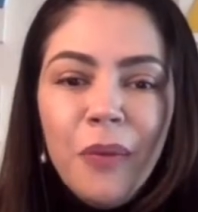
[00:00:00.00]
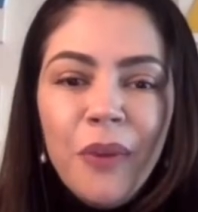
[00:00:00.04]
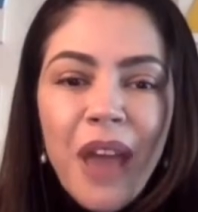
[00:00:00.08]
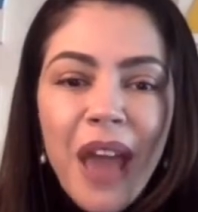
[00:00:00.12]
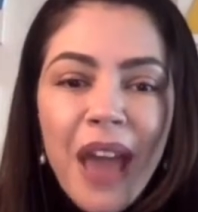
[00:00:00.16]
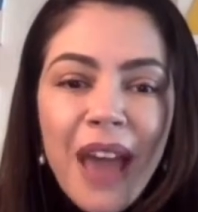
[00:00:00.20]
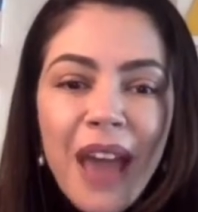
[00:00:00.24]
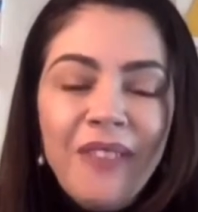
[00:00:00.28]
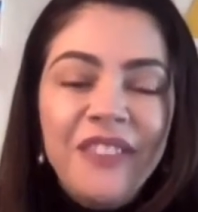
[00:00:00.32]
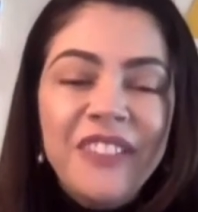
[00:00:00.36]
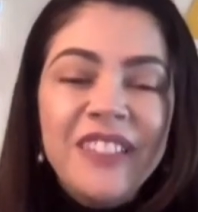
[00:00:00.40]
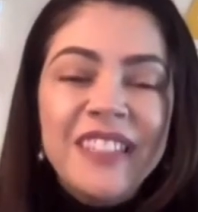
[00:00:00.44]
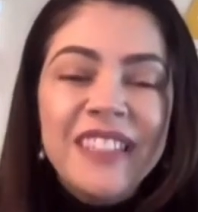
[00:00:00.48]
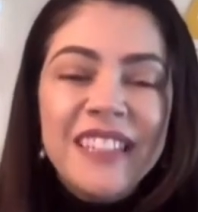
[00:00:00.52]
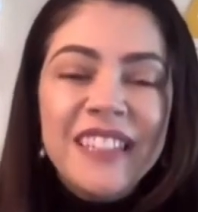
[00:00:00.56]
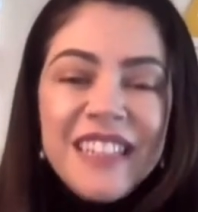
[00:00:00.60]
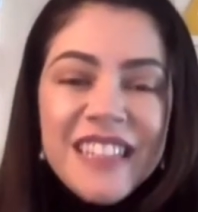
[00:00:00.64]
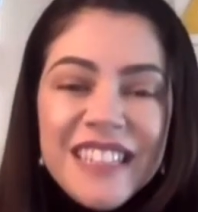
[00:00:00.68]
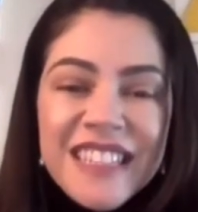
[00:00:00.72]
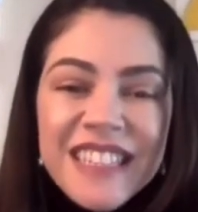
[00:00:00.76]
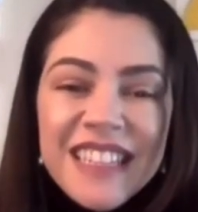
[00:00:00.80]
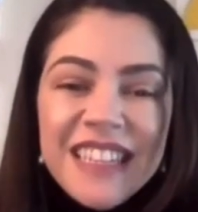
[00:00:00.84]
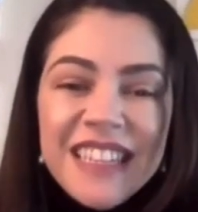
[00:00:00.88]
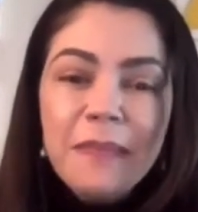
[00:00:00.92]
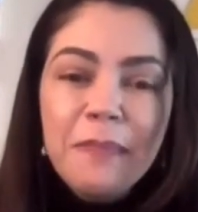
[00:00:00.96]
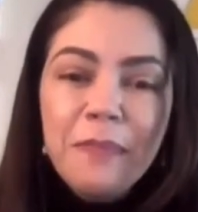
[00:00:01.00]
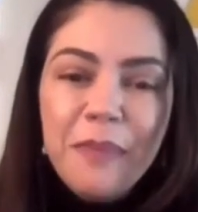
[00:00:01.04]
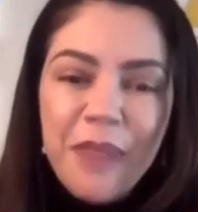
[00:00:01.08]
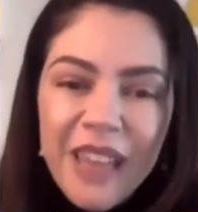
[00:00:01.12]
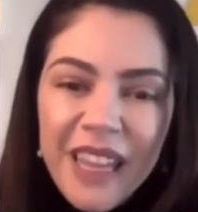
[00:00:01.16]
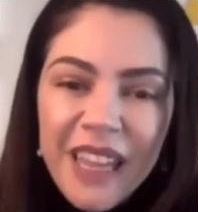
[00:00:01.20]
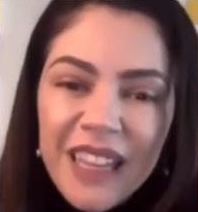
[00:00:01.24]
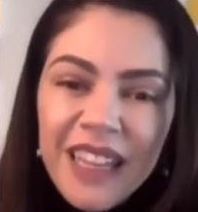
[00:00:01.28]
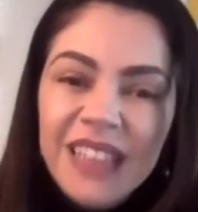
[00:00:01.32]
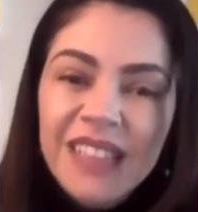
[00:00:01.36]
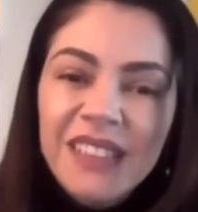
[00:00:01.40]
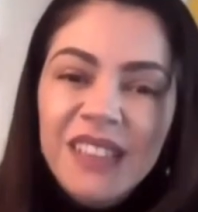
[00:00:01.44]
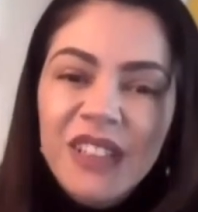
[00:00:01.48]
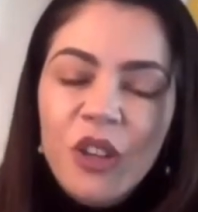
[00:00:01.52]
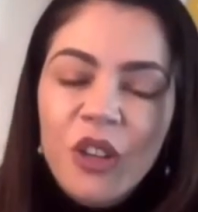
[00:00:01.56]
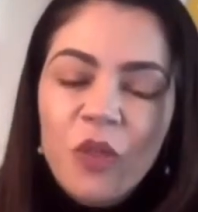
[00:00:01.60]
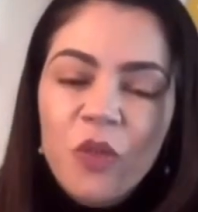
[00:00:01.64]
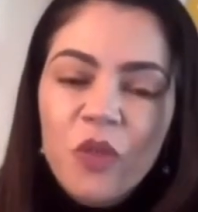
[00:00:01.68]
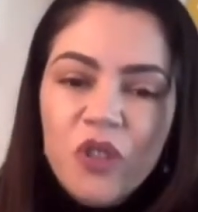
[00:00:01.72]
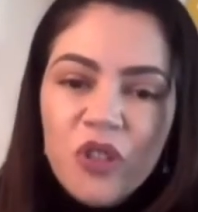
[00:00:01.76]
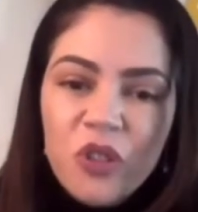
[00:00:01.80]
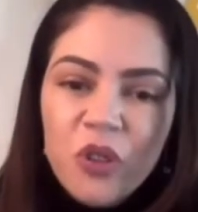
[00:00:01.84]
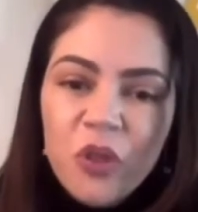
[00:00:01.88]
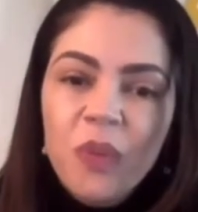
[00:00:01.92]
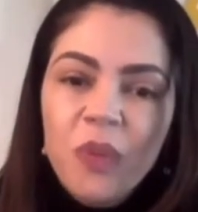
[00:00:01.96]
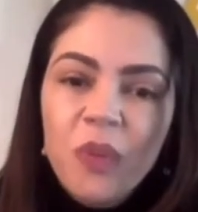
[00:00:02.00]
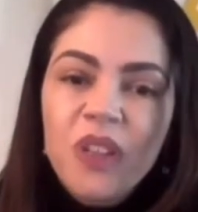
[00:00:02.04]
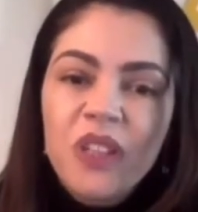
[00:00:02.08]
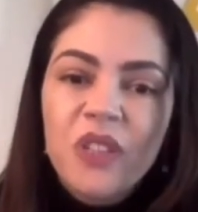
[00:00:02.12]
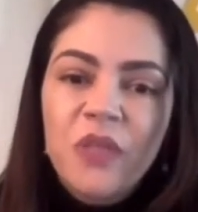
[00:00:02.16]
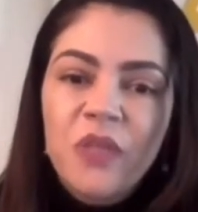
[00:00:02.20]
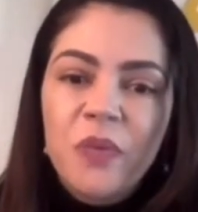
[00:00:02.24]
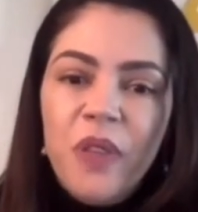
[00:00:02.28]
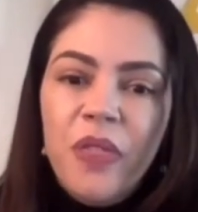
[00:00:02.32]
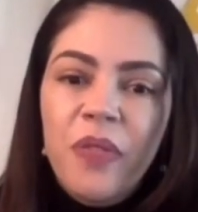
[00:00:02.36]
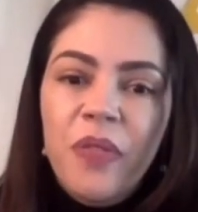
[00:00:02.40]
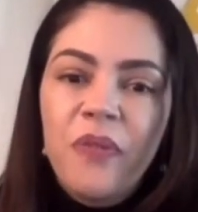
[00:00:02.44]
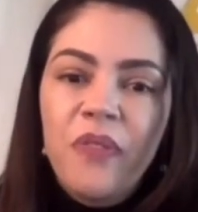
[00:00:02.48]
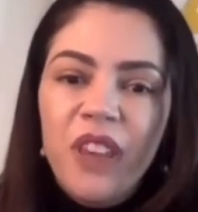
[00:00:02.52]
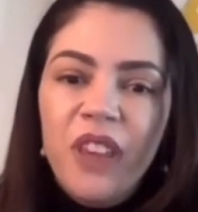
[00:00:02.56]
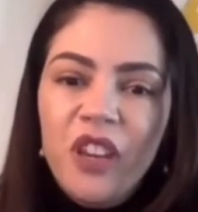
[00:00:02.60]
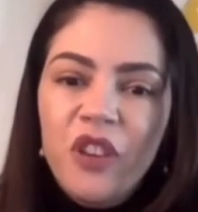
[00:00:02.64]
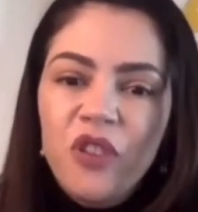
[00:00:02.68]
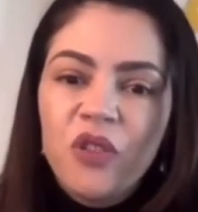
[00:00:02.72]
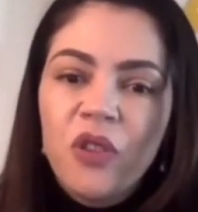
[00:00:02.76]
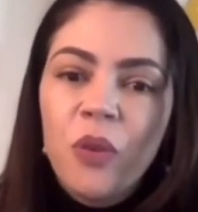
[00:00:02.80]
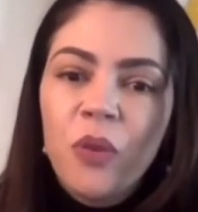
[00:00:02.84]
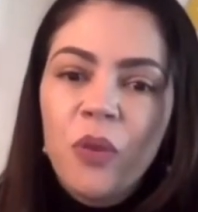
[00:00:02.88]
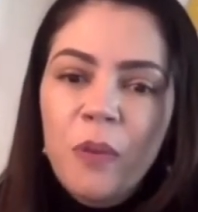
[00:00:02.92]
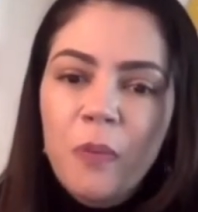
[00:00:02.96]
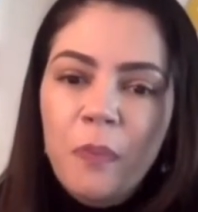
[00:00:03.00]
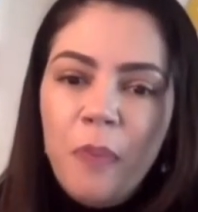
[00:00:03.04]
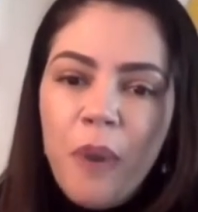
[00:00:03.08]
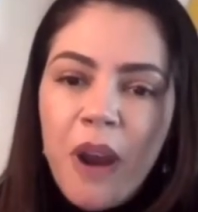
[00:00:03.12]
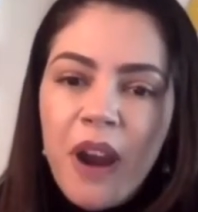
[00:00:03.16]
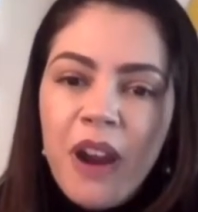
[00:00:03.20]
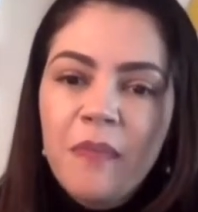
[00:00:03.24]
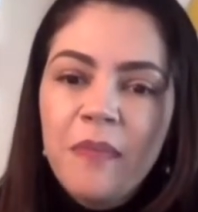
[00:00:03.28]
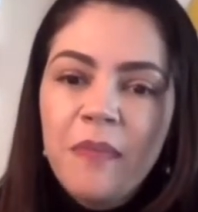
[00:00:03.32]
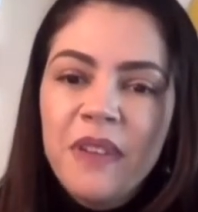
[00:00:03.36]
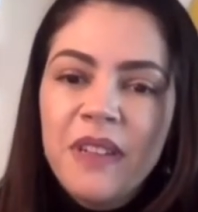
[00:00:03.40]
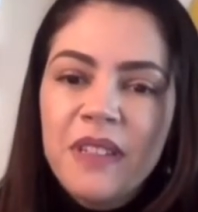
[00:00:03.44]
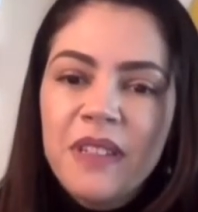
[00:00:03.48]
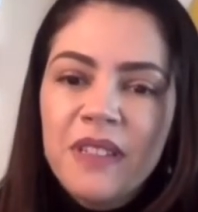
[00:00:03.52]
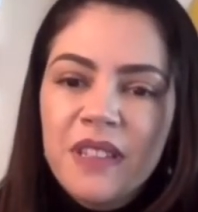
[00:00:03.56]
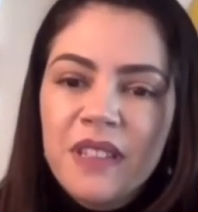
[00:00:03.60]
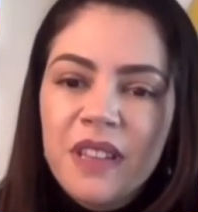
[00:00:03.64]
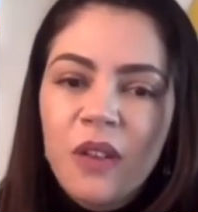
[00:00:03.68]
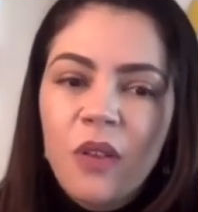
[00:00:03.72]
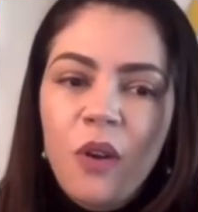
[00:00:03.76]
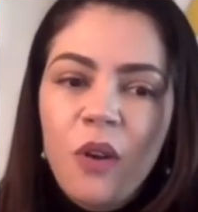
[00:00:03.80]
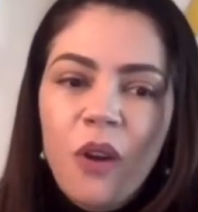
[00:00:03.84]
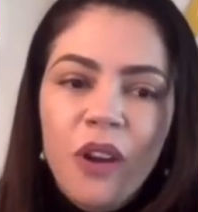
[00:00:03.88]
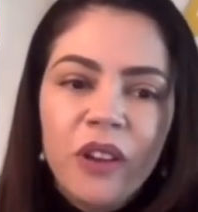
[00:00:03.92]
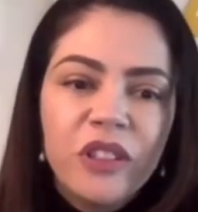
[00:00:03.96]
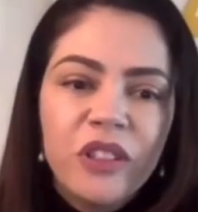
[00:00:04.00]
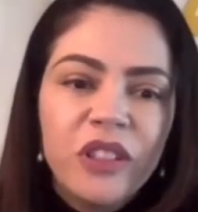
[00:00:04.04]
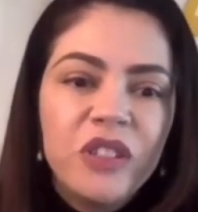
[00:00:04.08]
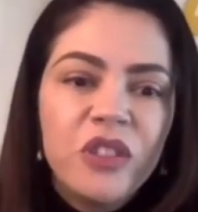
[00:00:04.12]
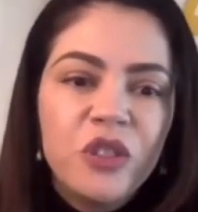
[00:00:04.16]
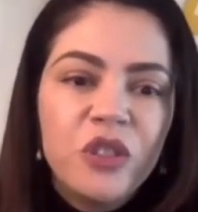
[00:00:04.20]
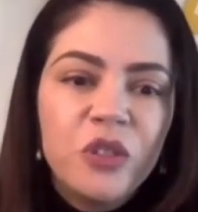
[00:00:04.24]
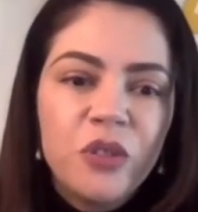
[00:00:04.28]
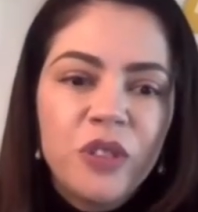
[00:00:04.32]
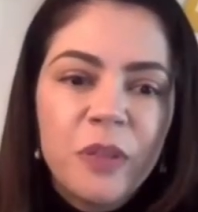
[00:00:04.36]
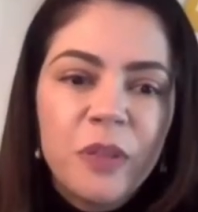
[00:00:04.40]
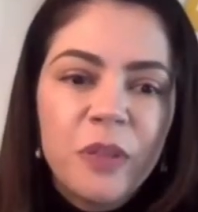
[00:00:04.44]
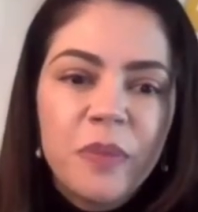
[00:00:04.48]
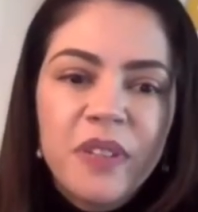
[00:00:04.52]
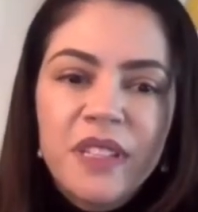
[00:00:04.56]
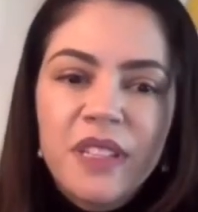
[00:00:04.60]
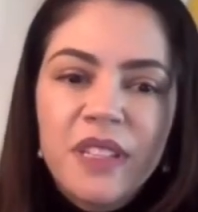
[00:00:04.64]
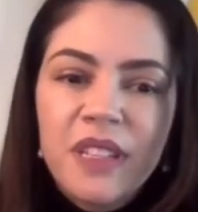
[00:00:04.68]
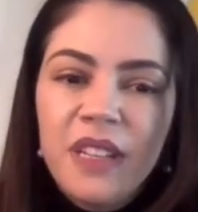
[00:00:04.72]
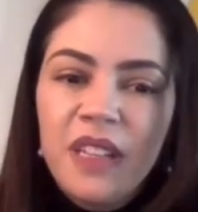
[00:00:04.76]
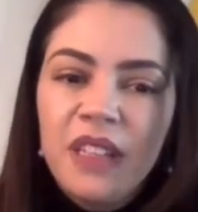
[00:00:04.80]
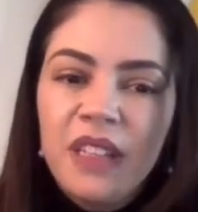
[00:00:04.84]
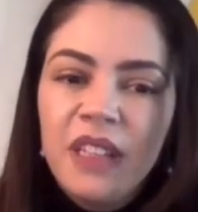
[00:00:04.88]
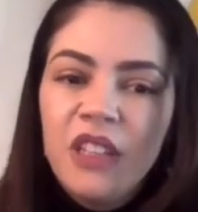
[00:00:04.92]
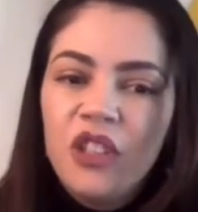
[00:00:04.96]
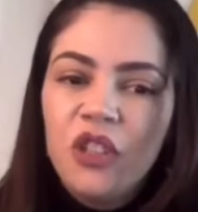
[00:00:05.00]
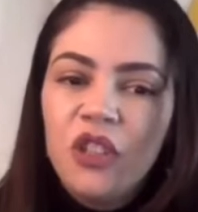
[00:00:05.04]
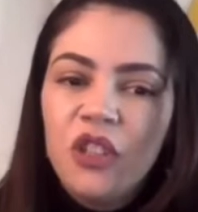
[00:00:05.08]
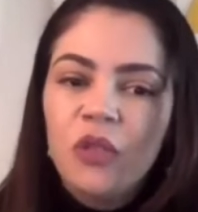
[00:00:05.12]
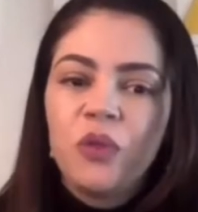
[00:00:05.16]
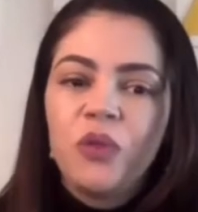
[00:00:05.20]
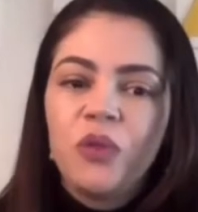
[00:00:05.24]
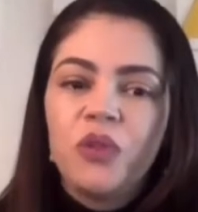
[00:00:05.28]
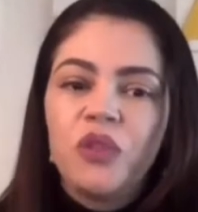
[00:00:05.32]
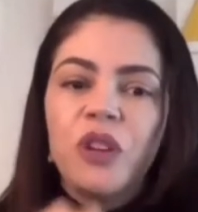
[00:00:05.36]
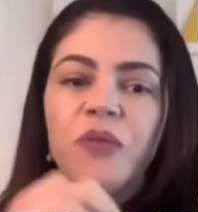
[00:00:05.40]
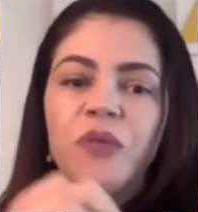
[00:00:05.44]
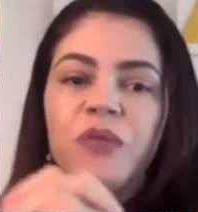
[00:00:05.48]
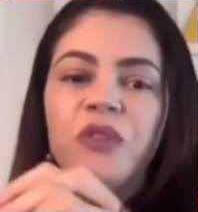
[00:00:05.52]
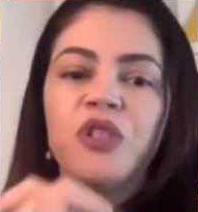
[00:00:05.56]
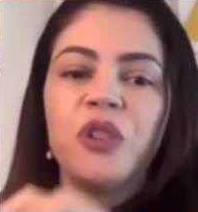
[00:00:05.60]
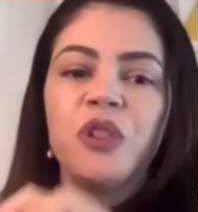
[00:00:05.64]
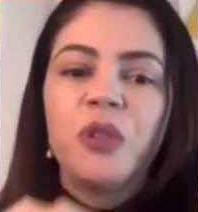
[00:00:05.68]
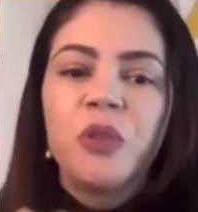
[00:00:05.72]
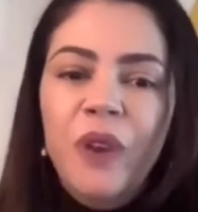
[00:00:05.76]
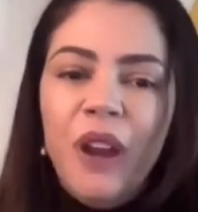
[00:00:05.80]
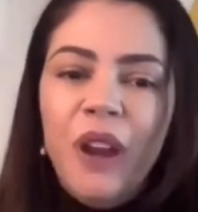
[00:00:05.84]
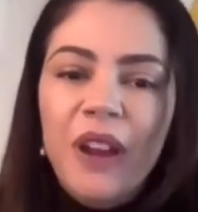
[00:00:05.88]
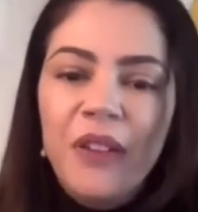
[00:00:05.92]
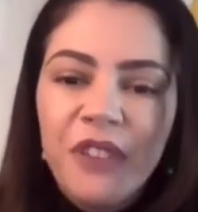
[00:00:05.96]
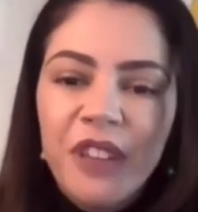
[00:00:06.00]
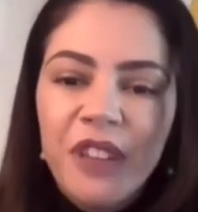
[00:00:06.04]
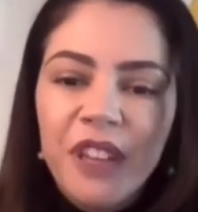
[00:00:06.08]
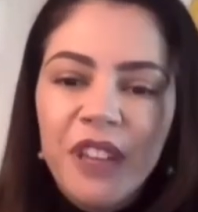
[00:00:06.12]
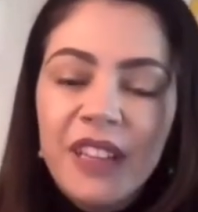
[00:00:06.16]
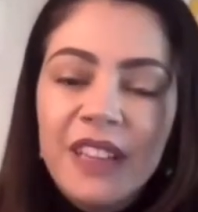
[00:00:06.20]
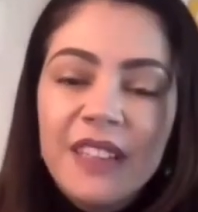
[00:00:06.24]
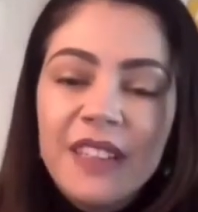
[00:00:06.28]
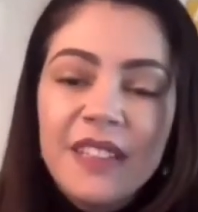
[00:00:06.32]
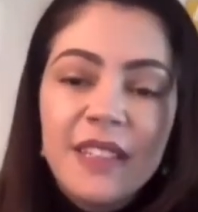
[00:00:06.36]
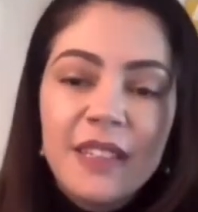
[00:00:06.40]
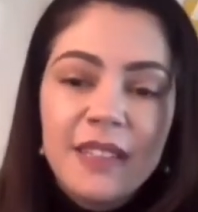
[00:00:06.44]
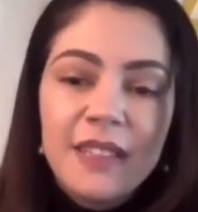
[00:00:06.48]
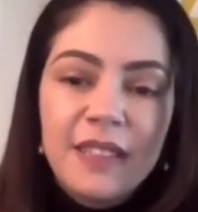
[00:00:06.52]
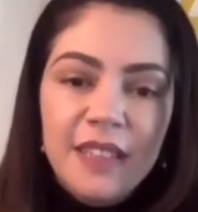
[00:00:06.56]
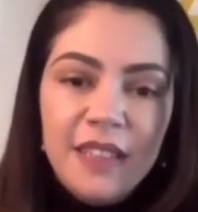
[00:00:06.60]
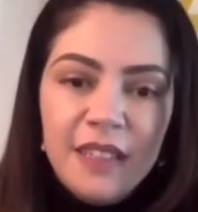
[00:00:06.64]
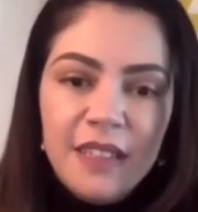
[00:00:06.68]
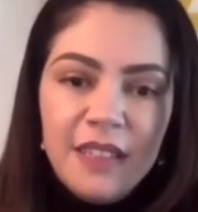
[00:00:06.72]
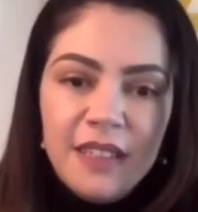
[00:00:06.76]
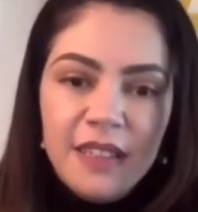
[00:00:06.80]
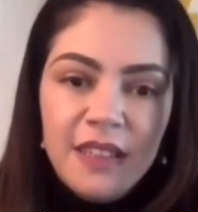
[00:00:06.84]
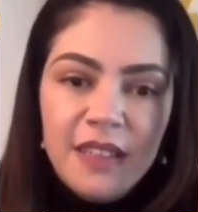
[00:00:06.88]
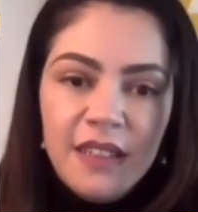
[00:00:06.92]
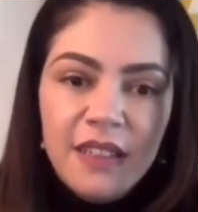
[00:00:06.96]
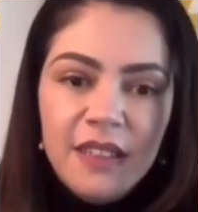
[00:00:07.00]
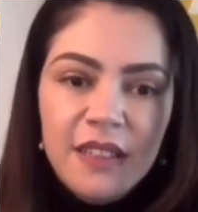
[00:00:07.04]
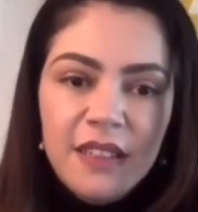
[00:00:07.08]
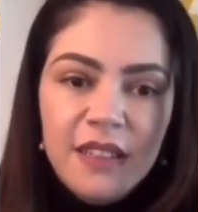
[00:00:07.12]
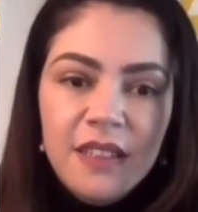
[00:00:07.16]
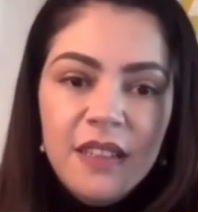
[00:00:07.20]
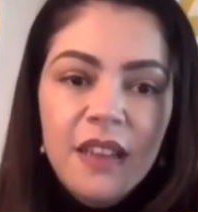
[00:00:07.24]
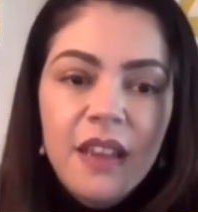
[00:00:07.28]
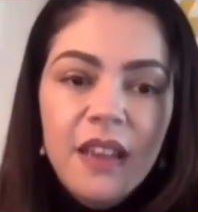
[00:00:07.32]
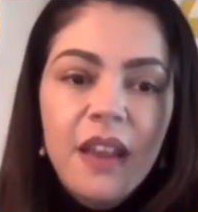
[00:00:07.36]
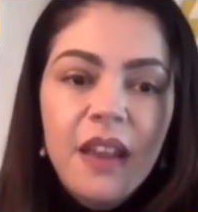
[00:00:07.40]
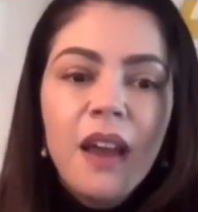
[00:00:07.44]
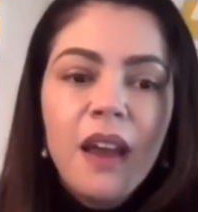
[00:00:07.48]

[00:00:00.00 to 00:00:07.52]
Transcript: we have 13 million consumers with visual impairments according to the Brazilian Institute of Geographic and Statistics